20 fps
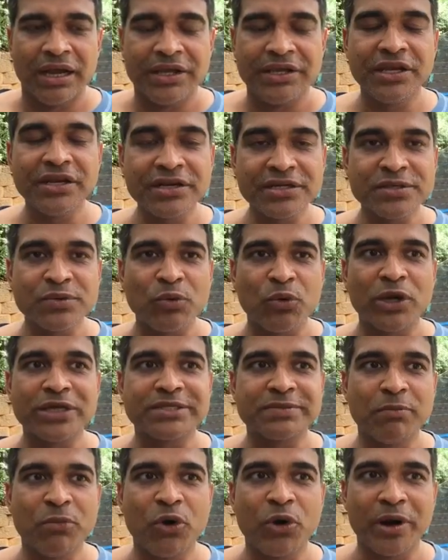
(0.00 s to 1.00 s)
Here's
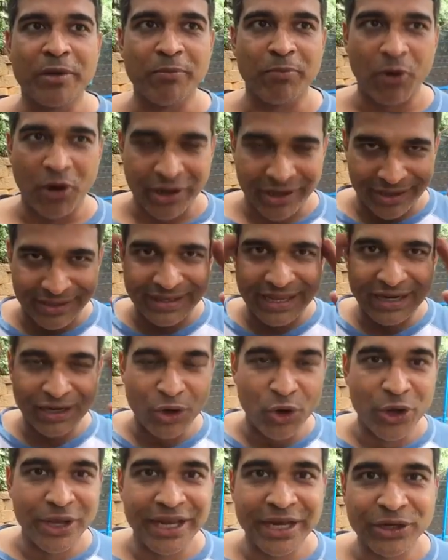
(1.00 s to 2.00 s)
what's more important than
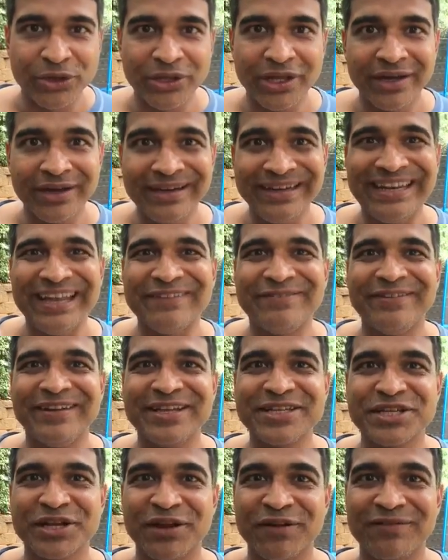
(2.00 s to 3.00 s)
going into the
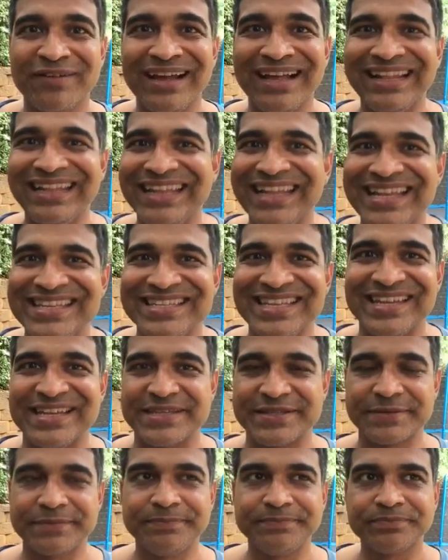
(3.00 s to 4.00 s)
definition of
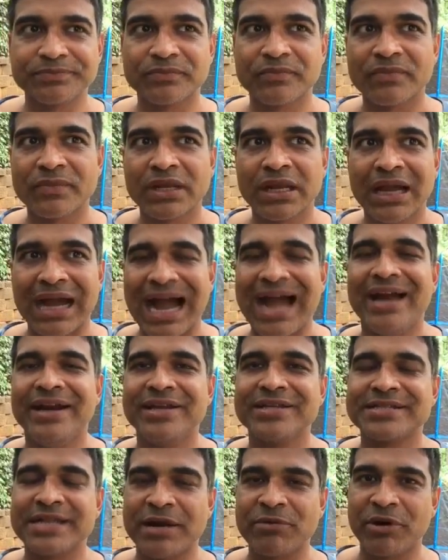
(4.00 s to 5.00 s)
laziness. I
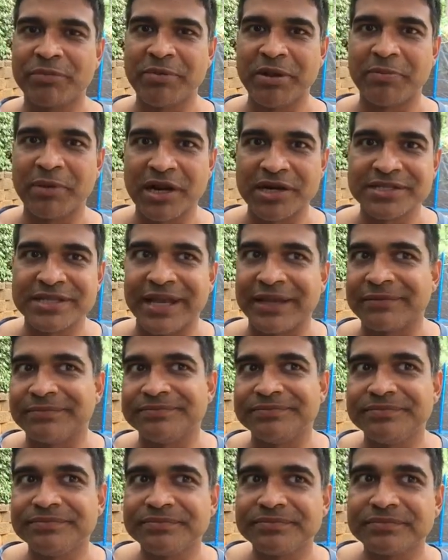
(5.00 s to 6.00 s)
understand what people are saying.
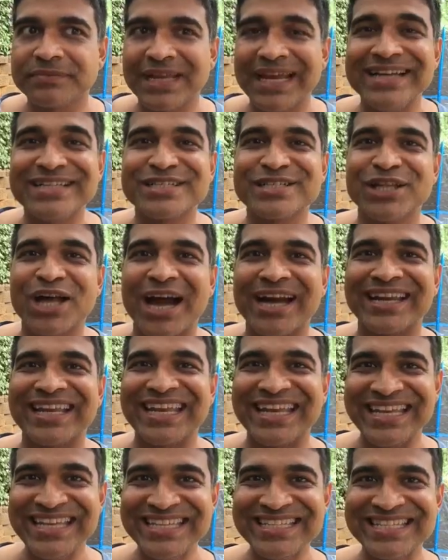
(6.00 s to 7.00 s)
It's not
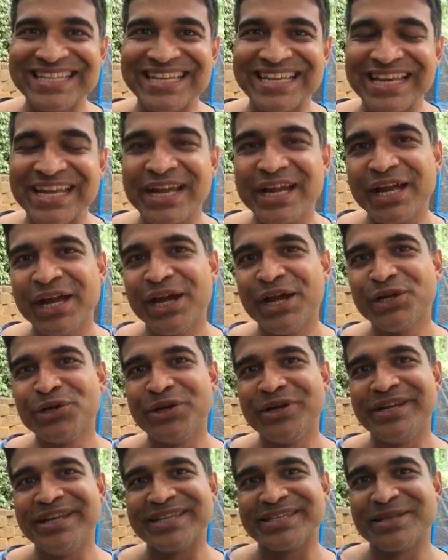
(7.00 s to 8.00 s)
easy to
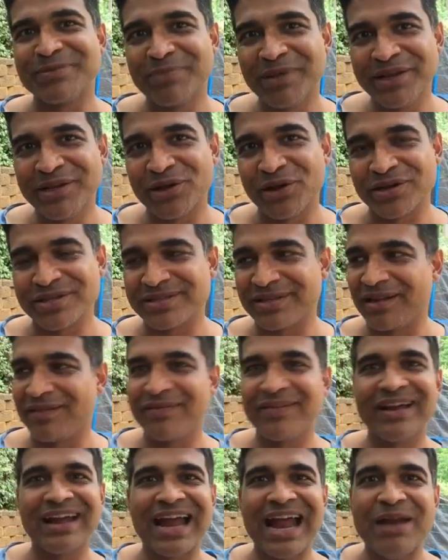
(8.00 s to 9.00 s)
discipline
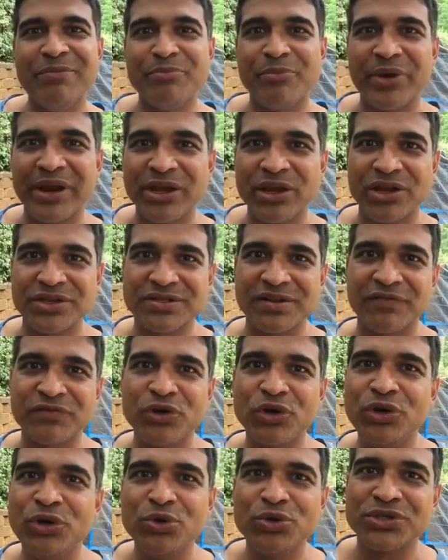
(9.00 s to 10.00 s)
yourself and bring yourself
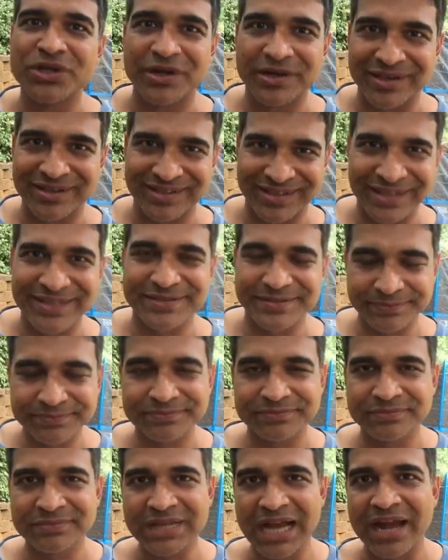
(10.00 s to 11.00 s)
to do certain things.
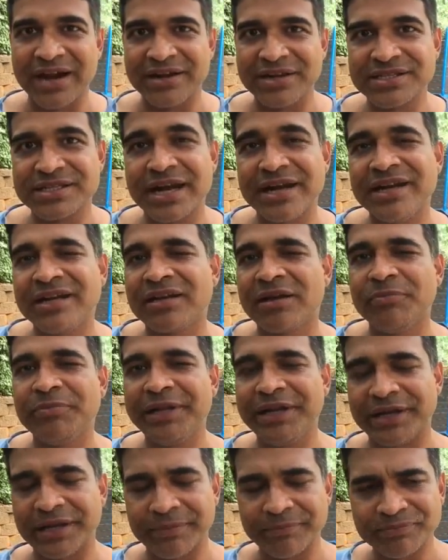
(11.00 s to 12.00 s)
I understand it
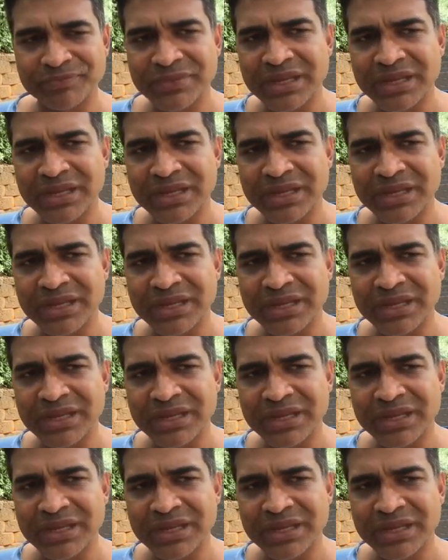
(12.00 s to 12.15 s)
completely.